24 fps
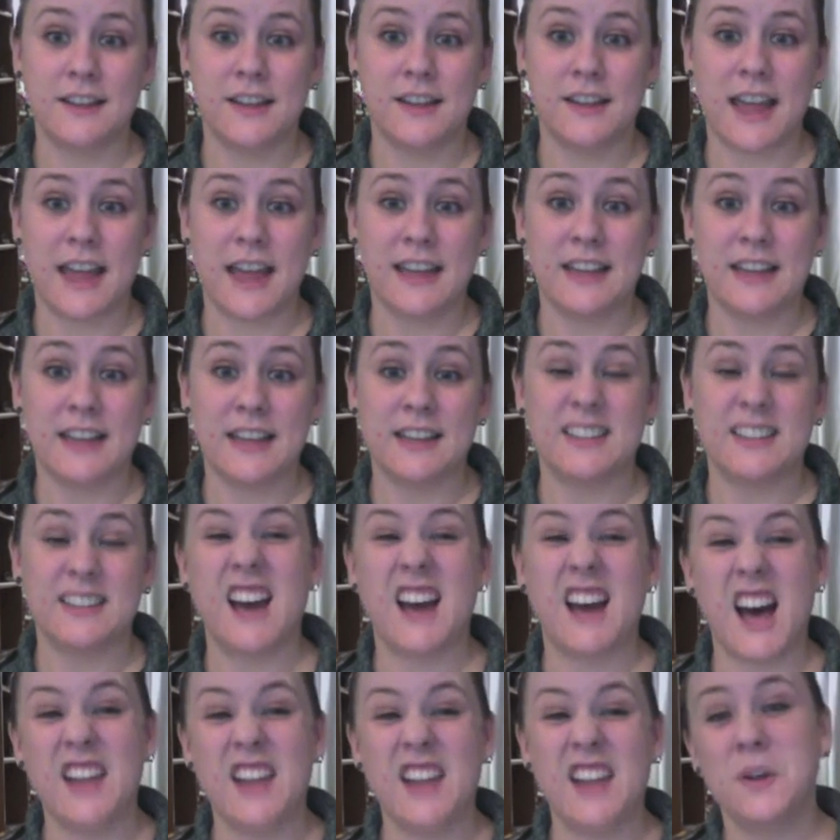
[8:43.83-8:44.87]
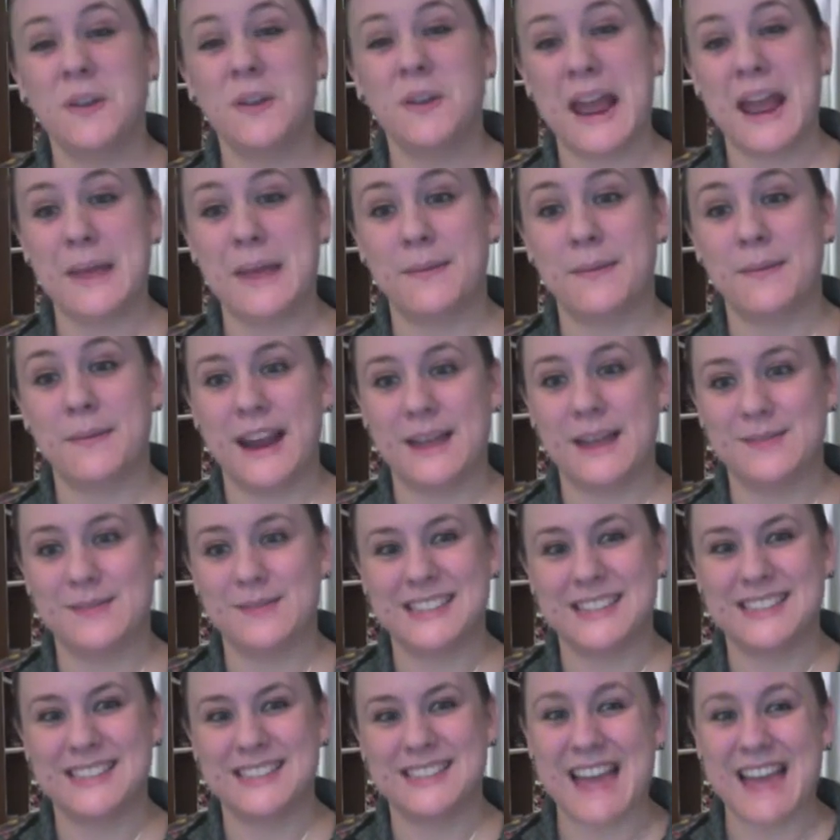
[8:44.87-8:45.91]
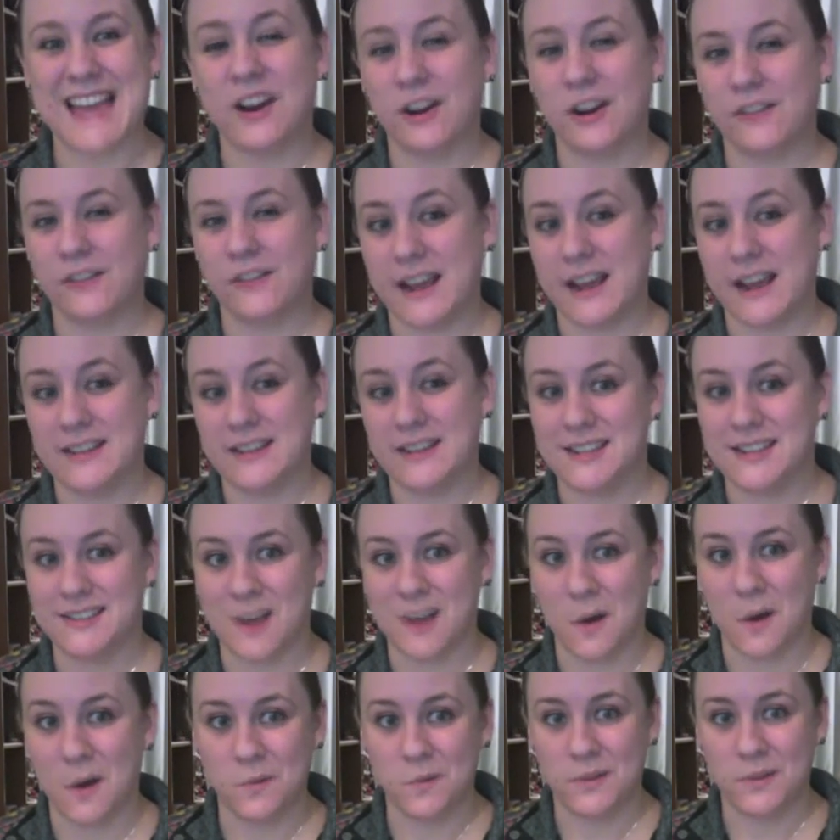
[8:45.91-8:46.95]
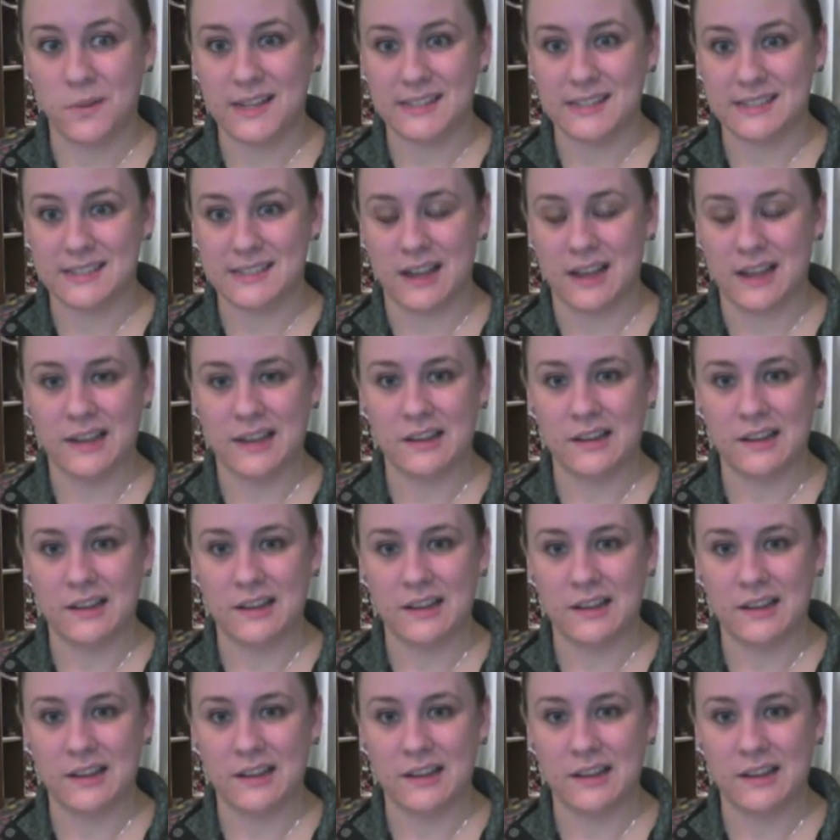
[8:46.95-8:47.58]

Okay? God told Abraham to sacrifice his only son.